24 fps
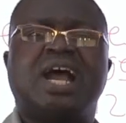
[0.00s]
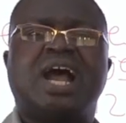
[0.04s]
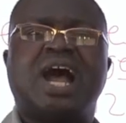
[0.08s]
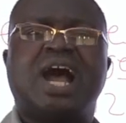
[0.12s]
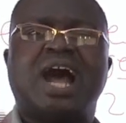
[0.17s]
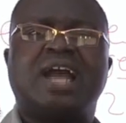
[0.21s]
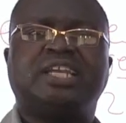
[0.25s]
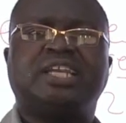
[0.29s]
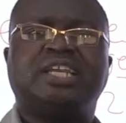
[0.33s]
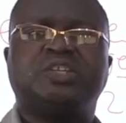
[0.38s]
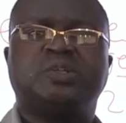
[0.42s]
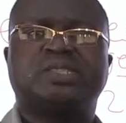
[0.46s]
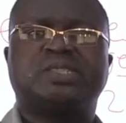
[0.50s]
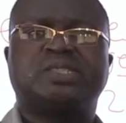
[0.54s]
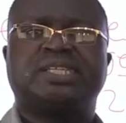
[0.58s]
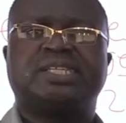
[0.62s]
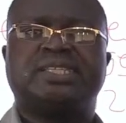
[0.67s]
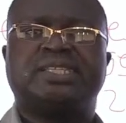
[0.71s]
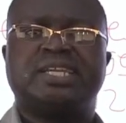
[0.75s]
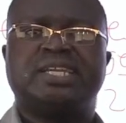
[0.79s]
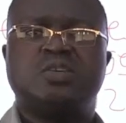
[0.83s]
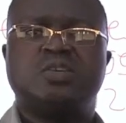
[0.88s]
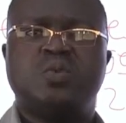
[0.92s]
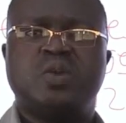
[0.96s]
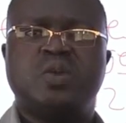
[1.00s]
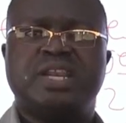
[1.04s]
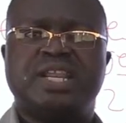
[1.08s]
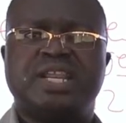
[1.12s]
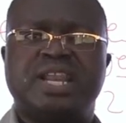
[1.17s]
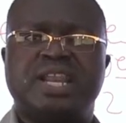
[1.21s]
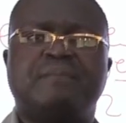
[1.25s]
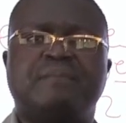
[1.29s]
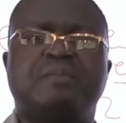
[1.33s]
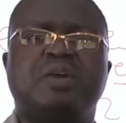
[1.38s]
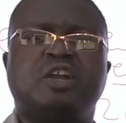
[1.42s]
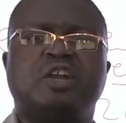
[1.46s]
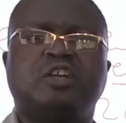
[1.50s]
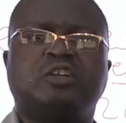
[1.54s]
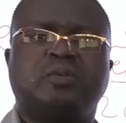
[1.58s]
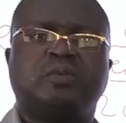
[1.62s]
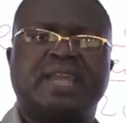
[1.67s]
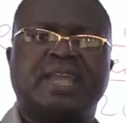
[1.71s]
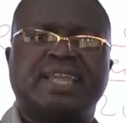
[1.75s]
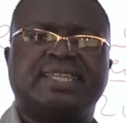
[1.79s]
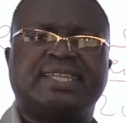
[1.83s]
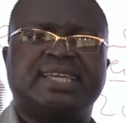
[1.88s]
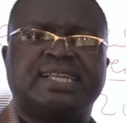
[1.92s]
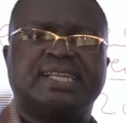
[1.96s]
and used in the duodenum to
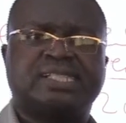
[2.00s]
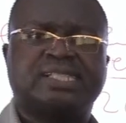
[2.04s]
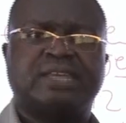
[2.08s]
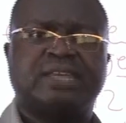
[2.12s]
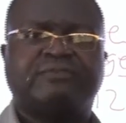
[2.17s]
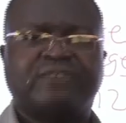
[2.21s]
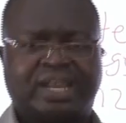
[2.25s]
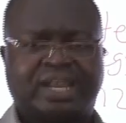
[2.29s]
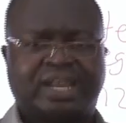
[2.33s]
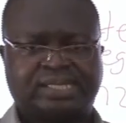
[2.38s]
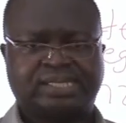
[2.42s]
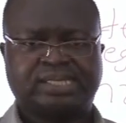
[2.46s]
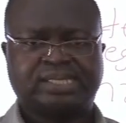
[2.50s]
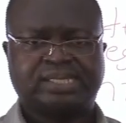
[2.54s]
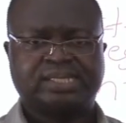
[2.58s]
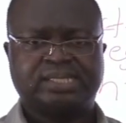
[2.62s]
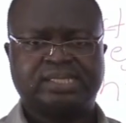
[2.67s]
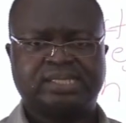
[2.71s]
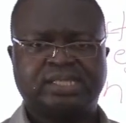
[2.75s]
digest the fats.